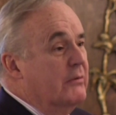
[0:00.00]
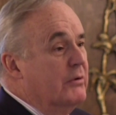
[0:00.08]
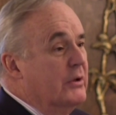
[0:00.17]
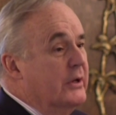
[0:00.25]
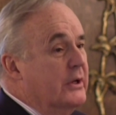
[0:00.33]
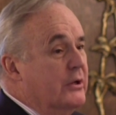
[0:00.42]

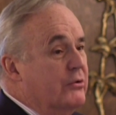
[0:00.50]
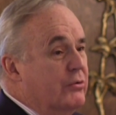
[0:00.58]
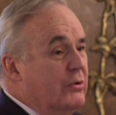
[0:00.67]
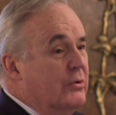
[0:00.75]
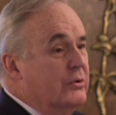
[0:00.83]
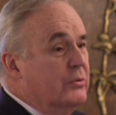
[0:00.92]
really
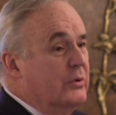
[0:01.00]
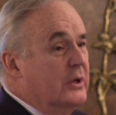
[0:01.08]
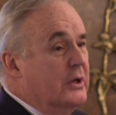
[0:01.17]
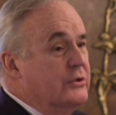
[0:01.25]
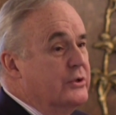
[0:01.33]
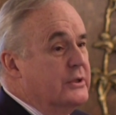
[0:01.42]
controlled to a
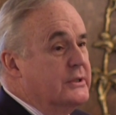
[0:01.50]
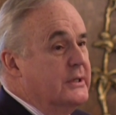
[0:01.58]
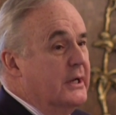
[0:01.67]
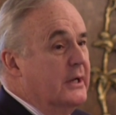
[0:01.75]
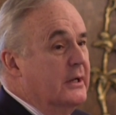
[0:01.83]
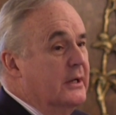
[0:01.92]
large
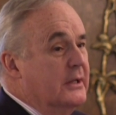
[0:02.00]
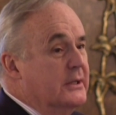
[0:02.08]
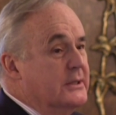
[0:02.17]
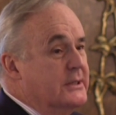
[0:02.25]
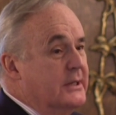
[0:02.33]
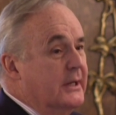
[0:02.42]
extent at the
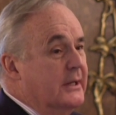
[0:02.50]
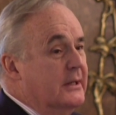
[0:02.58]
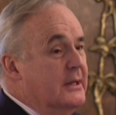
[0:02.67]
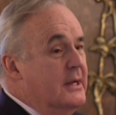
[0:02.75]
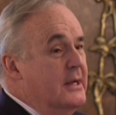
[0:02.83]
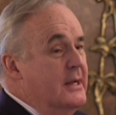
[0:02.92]
state
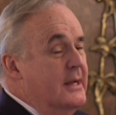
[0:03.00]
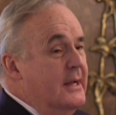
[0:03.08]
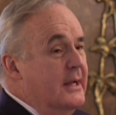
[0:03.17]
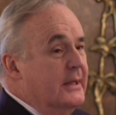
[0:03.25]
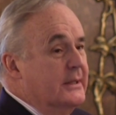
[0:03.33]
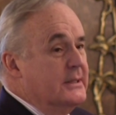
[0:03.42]

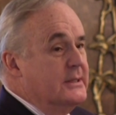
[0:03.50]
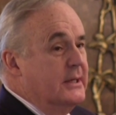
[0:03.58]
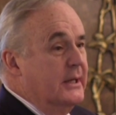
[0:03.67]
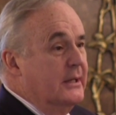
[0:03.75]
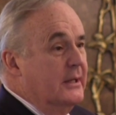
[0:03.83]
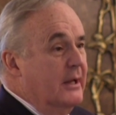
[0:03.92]

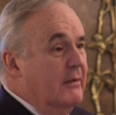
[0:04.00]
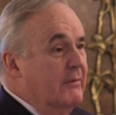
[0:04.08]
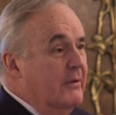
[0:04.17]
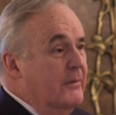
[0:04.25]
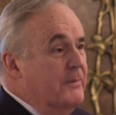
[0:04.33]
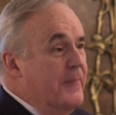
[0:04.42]

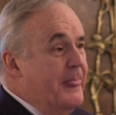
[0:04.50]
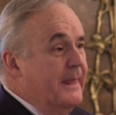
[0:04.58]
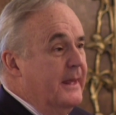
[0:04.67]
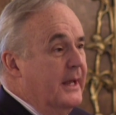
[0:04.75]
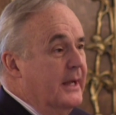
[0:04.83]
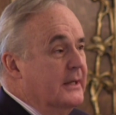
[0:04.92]
level.
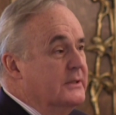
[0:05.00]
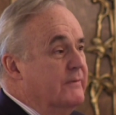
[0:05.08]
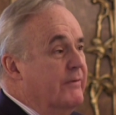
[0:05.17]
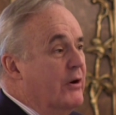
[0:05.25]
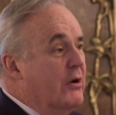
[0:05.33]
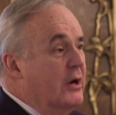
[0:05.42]
And it's
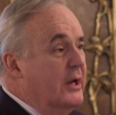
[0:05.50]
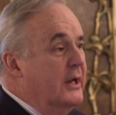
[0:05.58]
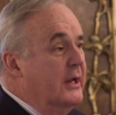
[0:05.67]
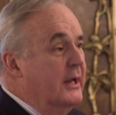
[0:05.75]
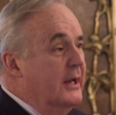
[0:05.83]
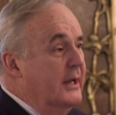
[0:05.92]

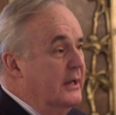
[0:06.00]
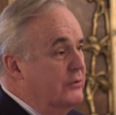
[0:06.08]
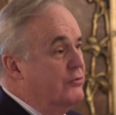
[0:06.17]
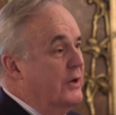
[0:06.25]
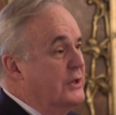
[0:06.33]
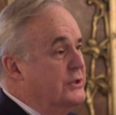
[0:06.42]
very
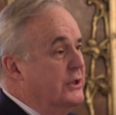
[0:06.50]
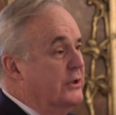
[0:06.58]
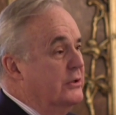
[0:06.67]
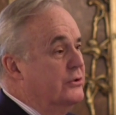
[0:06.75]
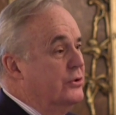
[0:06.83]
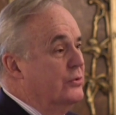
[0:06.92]

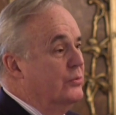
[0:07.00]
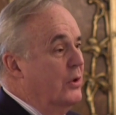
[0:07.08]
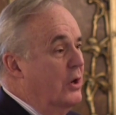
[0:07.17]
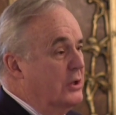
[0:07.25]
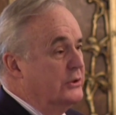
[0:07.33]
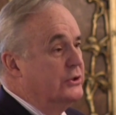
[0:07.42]
interesting to
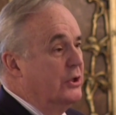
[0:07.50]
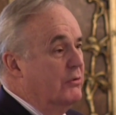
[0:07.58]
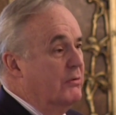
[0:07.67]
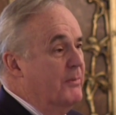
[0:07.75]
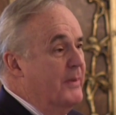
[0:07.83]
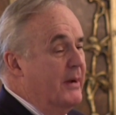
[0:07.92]
also
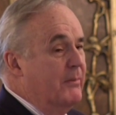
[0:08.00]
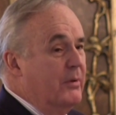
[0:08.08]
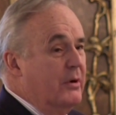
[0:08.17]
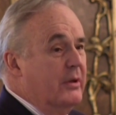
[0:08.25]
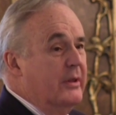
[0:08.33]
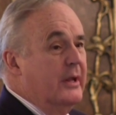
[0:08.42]

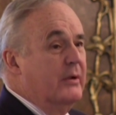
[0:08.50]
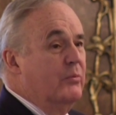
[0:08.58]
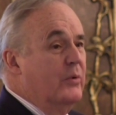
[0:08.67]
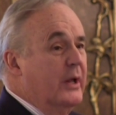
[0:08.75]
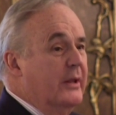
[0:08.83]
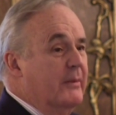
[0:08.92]
remember that
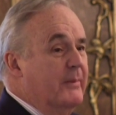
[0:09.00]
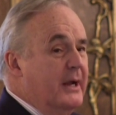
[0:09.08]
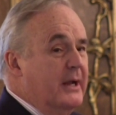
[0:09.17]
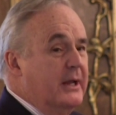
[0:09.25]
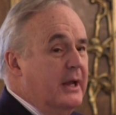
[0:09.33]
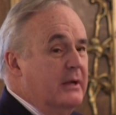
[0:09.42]
when the
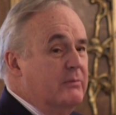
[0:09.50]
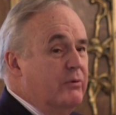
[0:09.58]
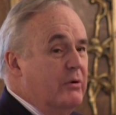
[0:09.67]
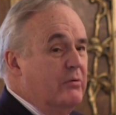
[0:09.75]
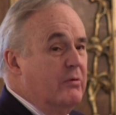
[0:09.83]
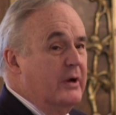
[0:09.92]
Medicaid
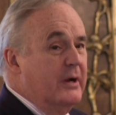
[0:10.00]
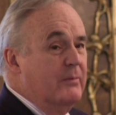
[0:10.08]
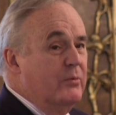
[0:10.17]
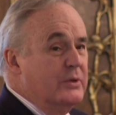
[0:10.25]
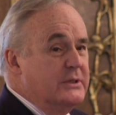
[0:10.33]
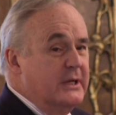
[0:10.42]
program
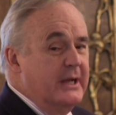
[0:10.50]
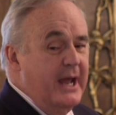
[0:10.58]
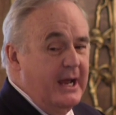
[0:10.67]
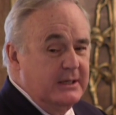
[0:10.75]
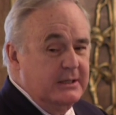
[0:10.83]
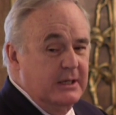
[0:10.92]
was
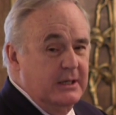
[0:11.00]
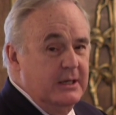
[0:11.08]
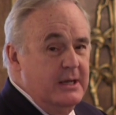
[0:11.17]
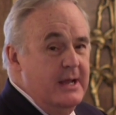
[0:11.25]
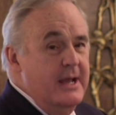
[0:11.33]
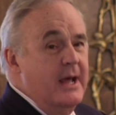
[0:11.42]
enacted,
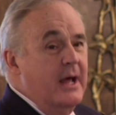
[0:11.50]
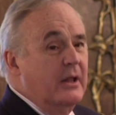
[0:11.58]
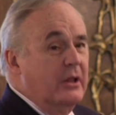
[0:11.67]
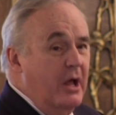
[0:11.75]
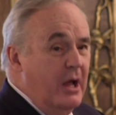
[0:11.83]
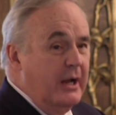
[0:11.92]
a
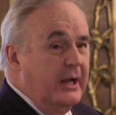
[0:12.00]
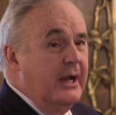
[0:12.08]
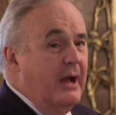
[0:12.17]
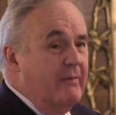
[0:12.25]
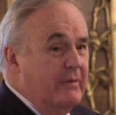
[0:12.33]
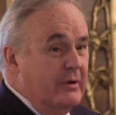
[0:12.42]
lot of
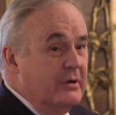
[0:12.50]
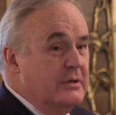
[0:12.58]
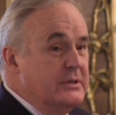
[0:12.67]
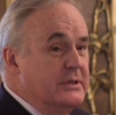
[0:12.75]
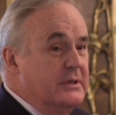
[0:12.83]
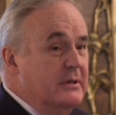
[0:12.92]

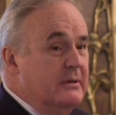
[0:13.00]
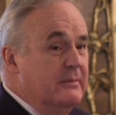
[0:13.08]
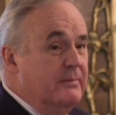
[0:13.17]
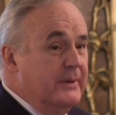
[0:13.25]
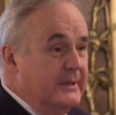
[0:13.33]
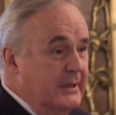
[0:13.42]
governors,
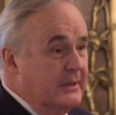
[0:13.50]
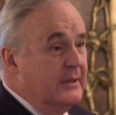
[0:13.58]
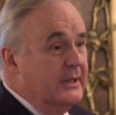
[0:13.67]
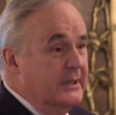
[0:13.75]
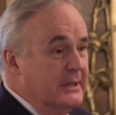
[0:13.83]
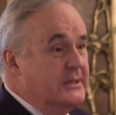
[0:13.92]

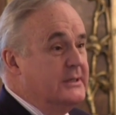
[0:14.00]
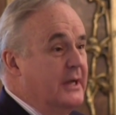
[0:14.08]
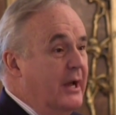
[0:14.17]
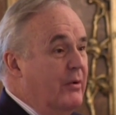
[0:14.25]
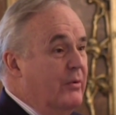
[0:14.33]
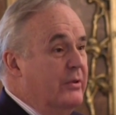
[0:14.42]
particularly in the
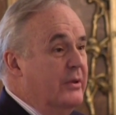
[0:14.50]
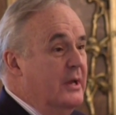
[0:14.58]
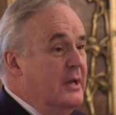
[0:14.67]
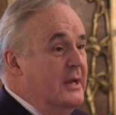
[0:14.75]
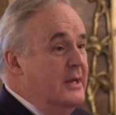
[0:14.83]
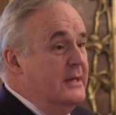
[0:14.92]
South,
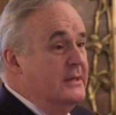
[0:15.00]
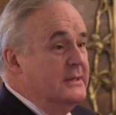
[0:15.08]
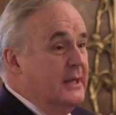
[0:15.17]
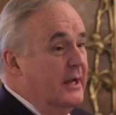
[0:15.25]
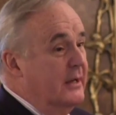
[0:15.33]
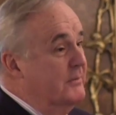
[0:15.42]

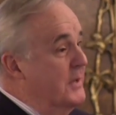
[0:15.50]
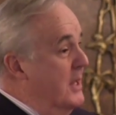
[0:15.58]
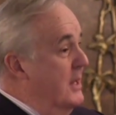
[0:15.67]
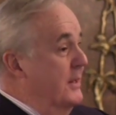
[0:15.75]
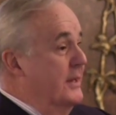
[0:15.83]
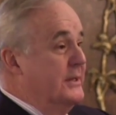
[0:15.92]
said,
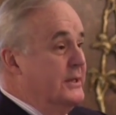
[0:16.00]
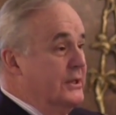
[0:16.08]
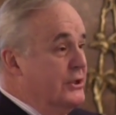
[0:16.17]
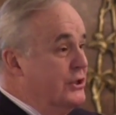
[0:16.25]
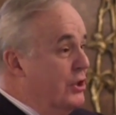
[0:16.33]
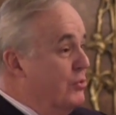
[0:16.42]
this is
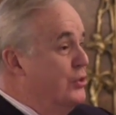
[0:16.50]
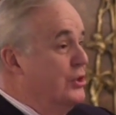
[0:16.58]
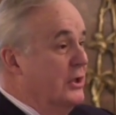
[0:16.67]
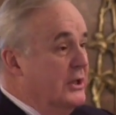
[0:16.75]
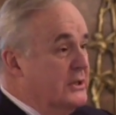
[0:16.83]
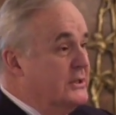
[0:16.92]

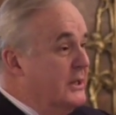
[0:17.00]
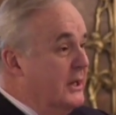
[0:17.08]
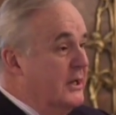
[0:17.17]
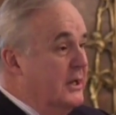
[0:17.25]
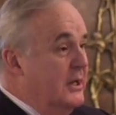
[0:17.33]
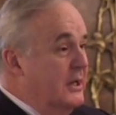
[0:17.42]
socialistic.